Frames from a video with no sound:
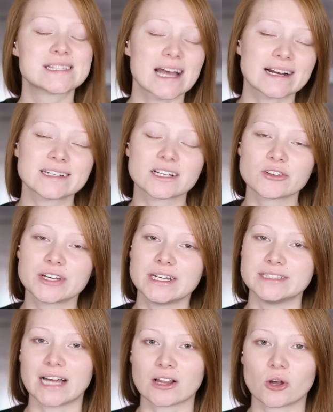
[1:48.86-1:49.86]

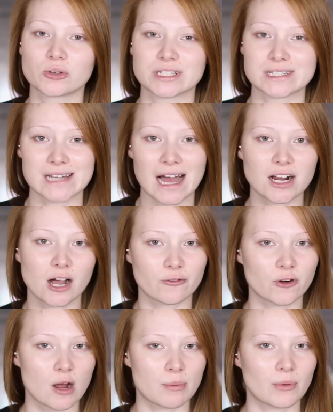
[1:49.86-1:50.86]
Technically yellow does not
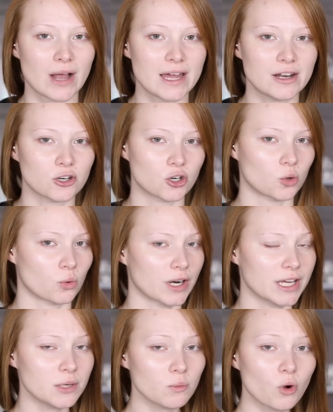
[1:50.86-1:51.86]
cover up red,
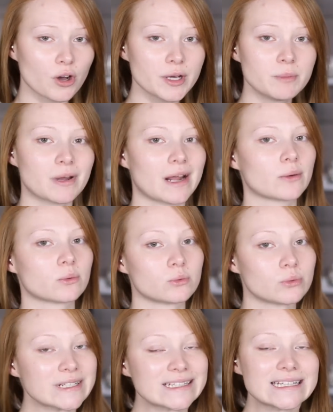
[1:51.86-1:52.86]
green would, but I
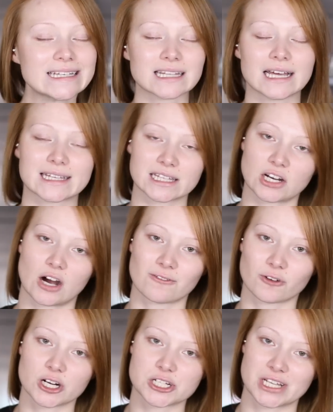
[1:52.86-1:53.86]
really like the
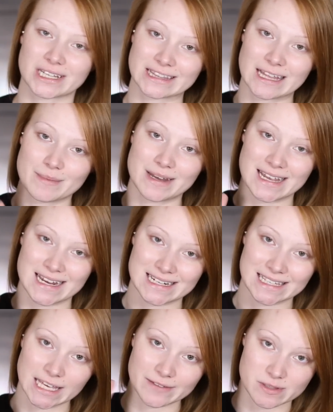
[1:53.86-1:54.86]
coverage that
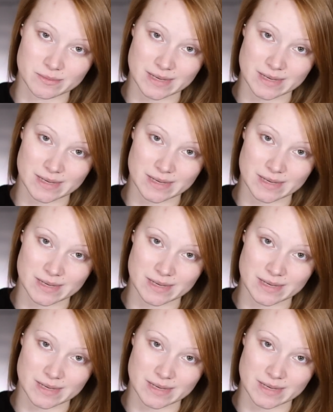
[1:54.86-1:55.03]
Lemonade gives